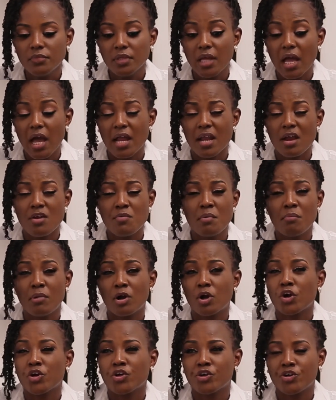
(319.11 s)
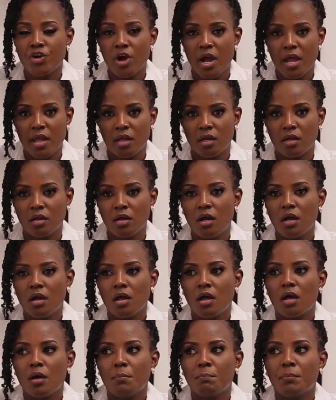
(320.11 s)
I remember crying
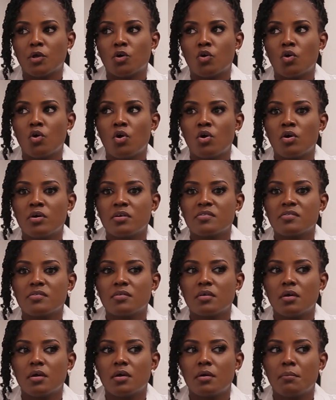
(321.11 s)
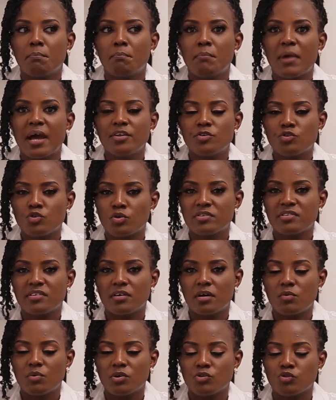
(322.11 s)
because my
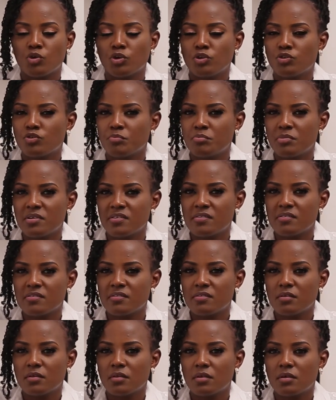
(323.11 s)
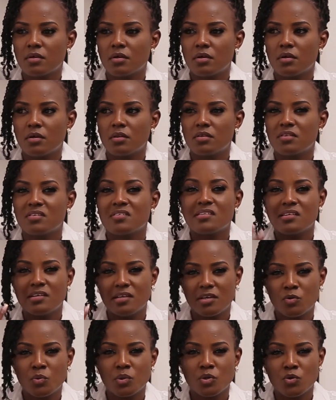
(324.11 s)
daughter was going to miss this
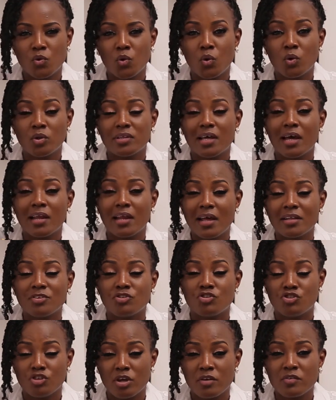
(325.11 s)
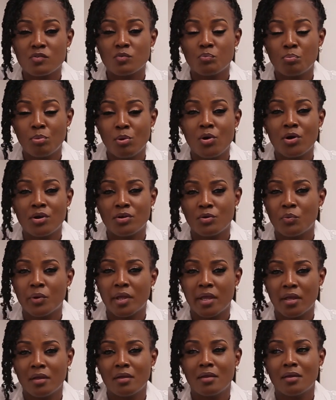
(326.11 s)
liquid gold, and I just poured
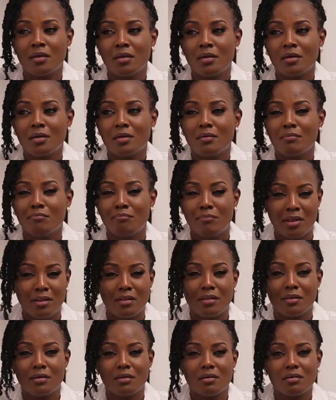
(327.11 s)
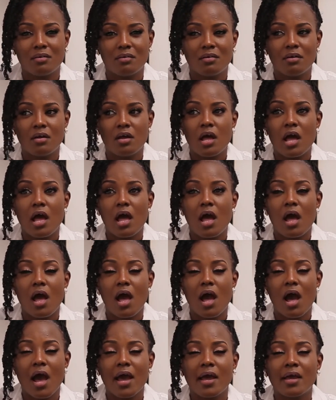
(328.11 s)
away milk.
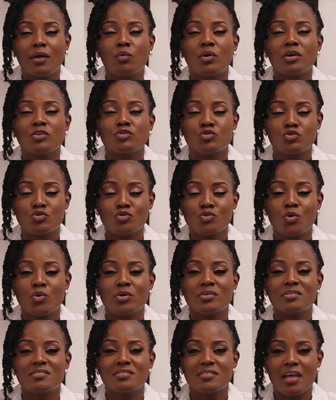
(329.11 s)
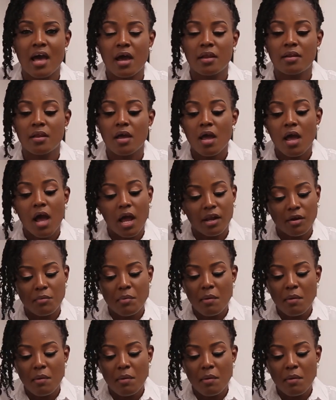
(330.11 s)
I was so sad. And I